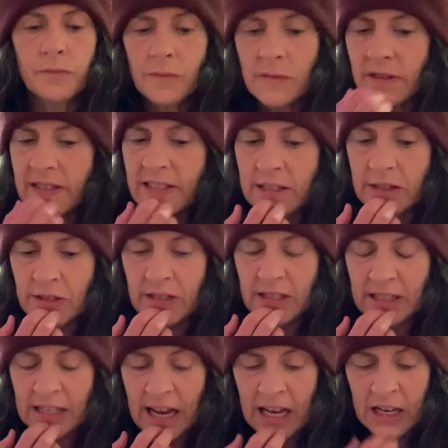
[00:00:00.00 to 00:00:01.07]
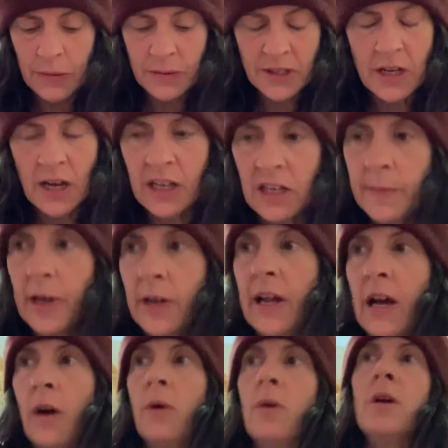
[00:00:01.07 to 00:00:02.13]
listened to this guy, and he was talking about
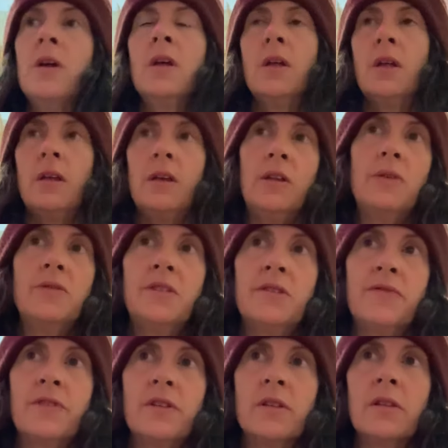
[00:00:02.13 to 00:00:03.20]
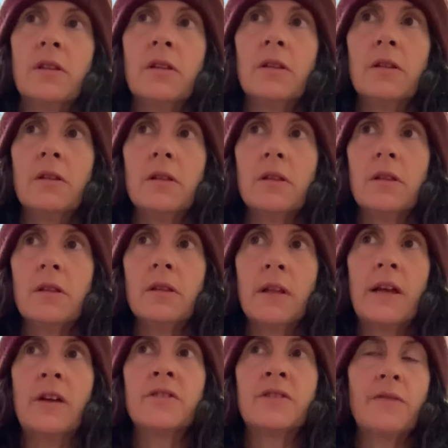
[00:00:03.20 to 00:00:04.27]
how, different
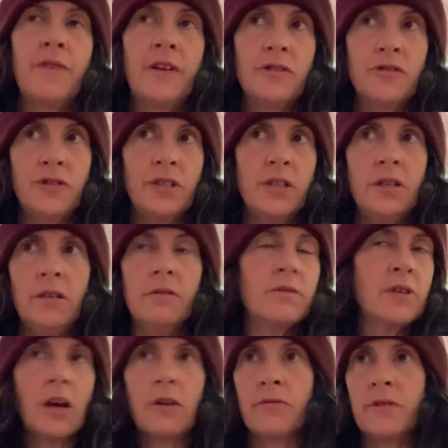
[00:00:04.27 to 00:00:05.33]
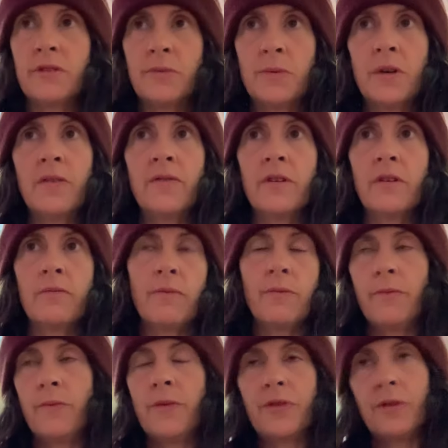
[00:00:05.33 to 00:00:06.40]
layers of energy, chakras, whatever,
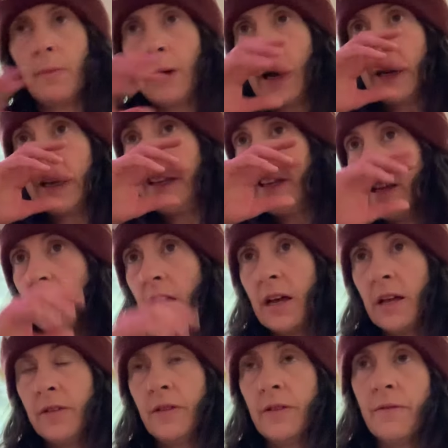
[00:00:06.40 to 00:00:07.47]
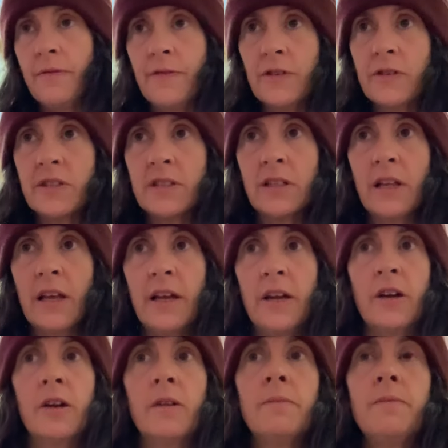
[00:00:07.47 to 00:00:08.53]
with the body. And the first
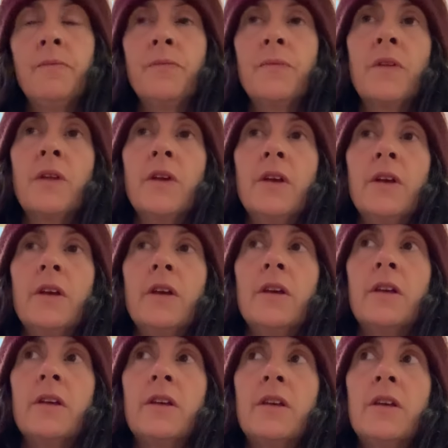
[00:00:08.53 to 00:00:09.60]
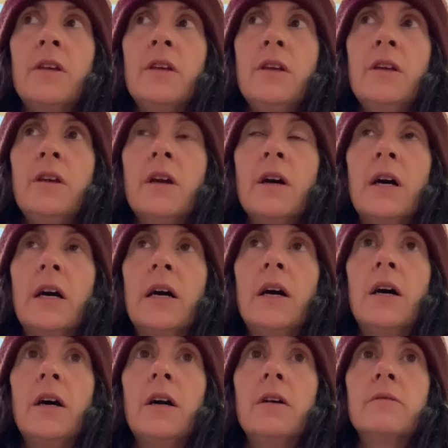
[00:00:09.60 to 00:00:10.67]
layer he
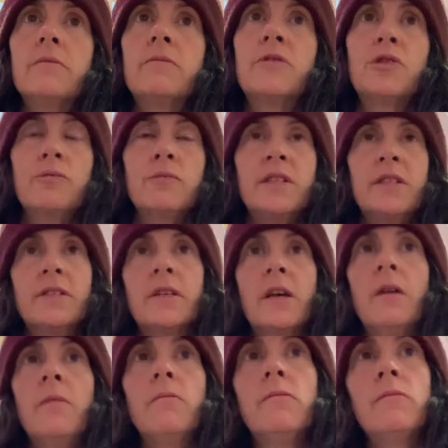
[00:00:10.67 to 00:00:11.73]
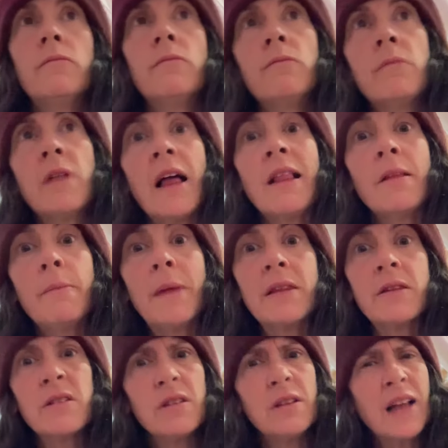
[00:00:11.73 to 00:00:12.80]
termed as
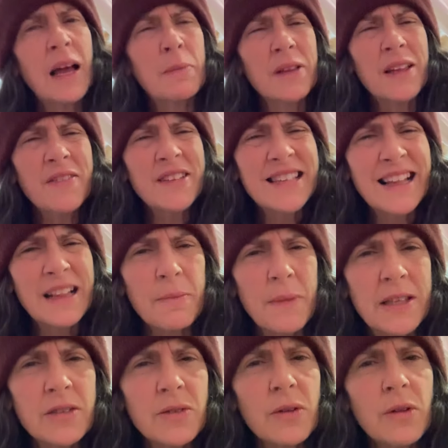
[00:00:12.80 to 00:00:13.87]
elemental. I believe it's elemental.